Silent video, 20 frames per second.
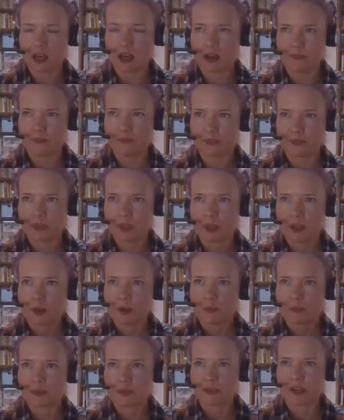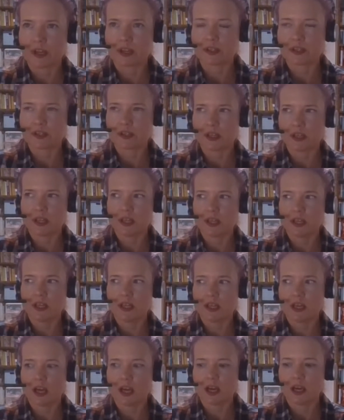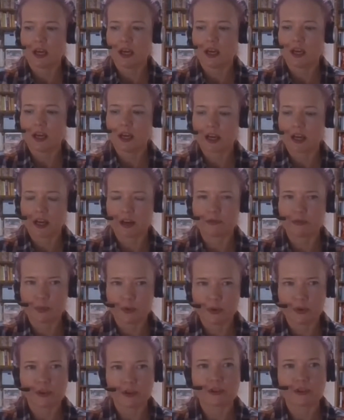um, presents the uh, a kind of more